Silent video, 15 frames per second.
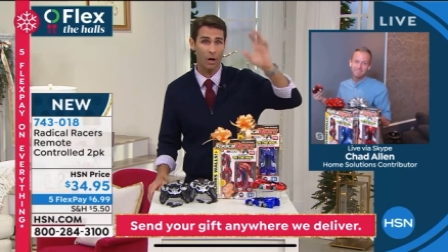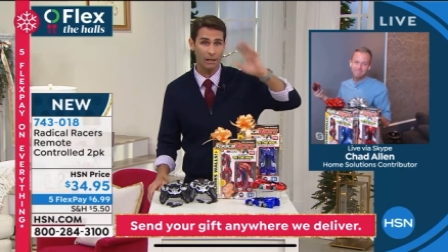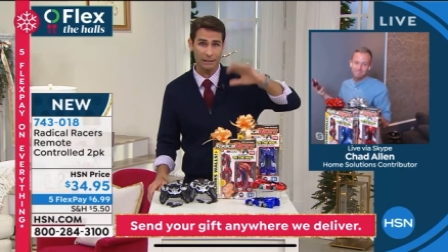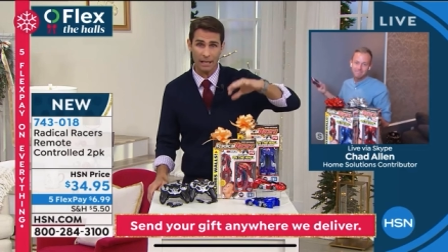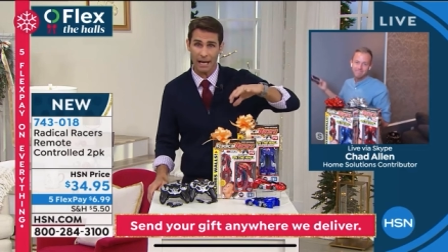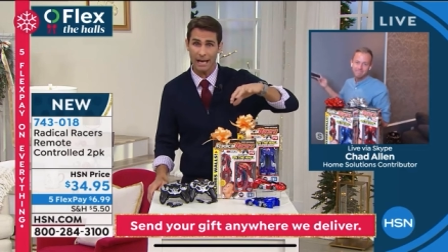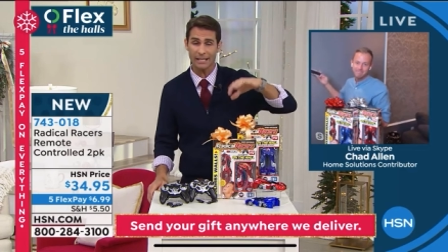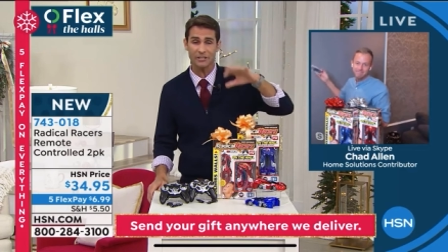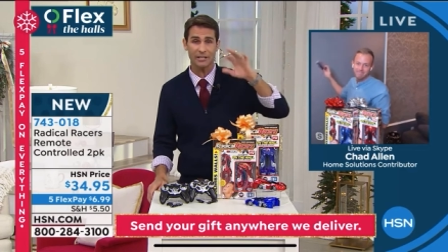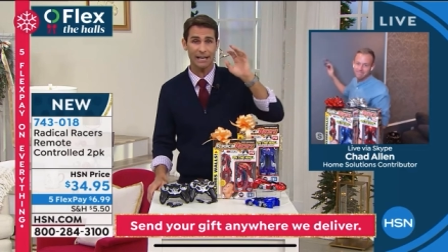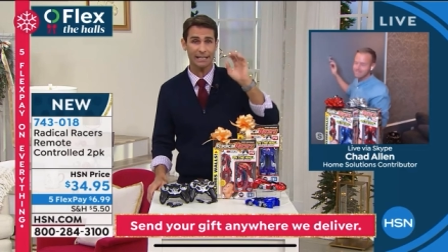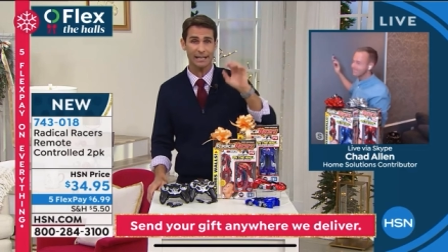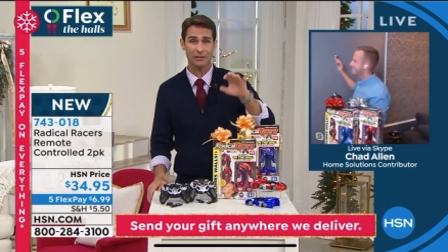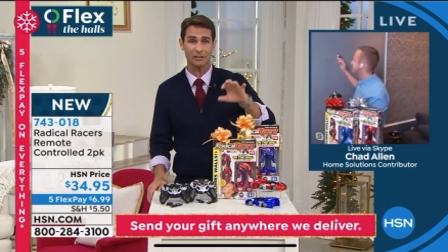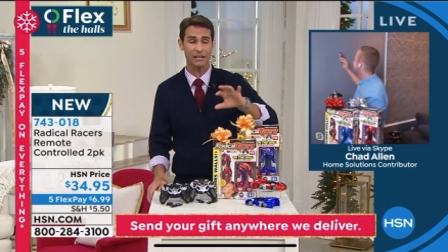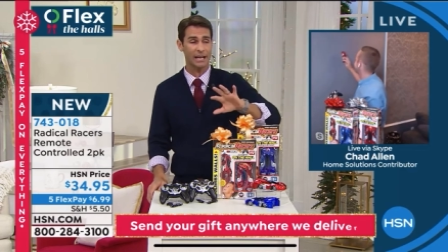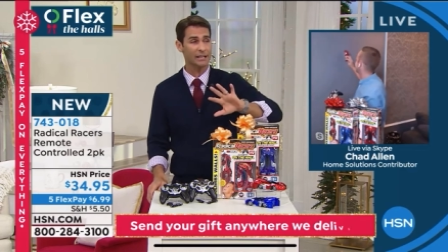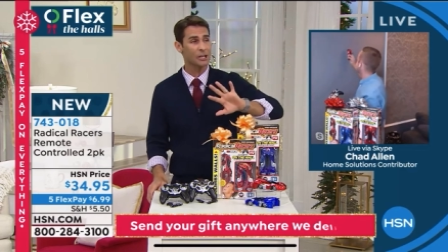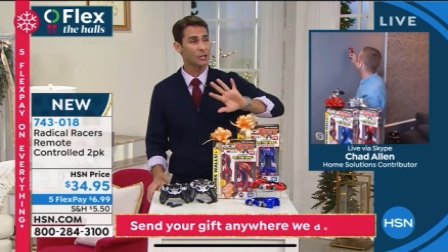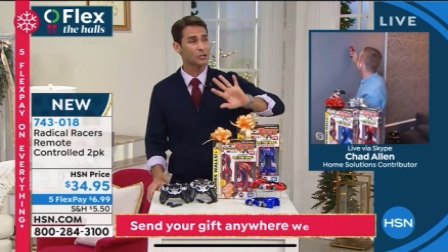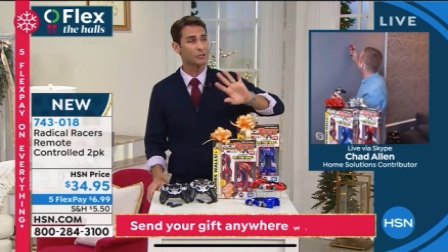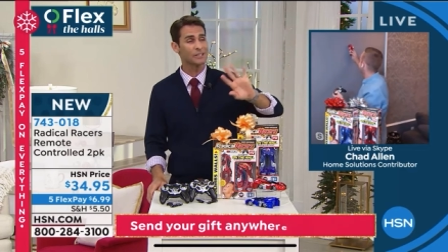online, mm -hmm. check it out online.
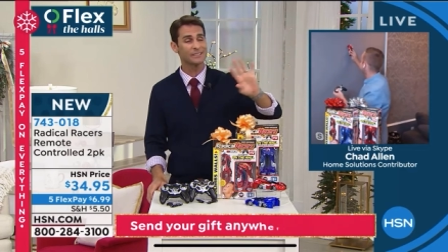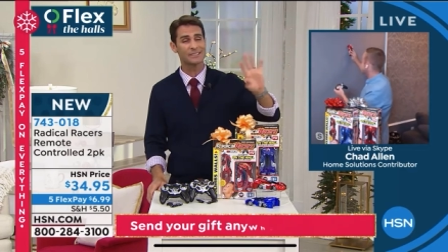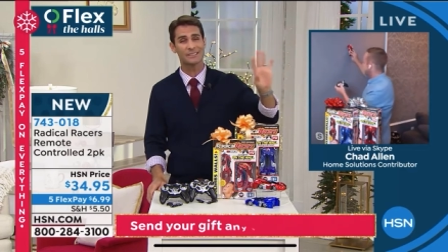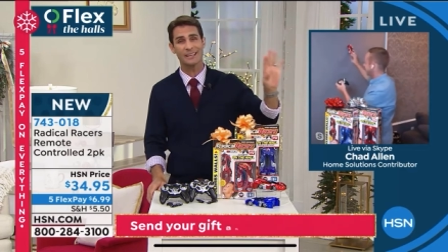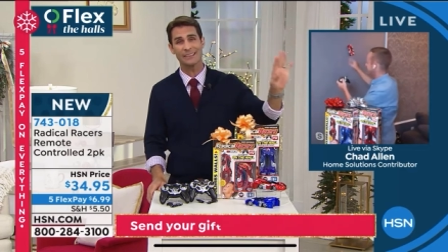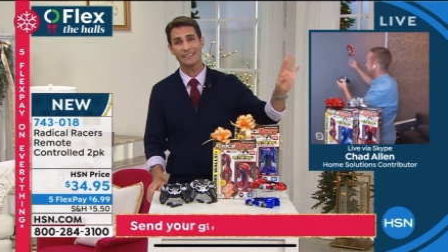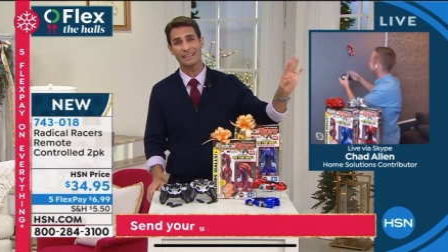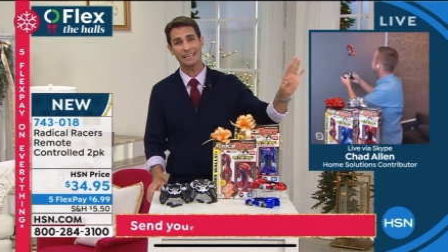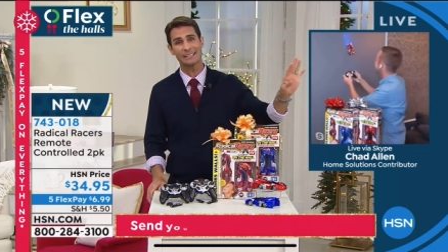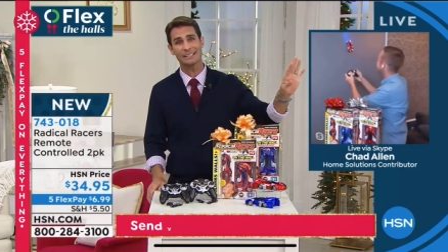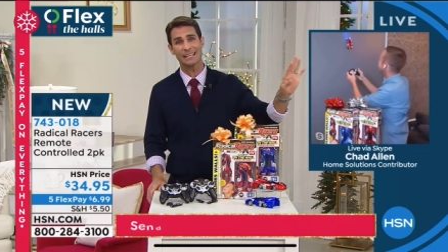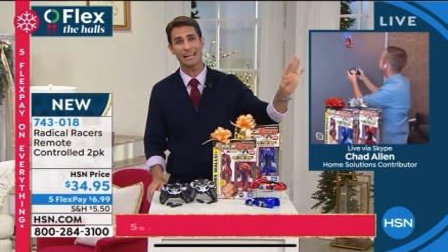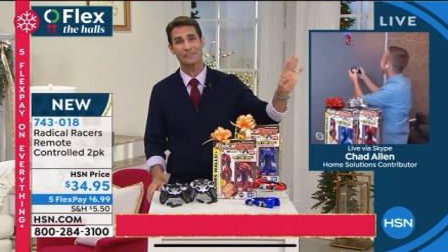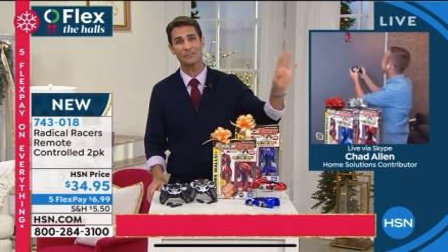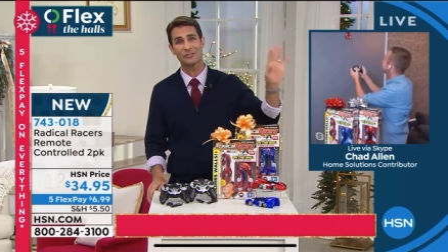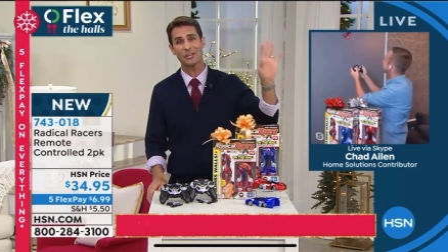You can send these gifts.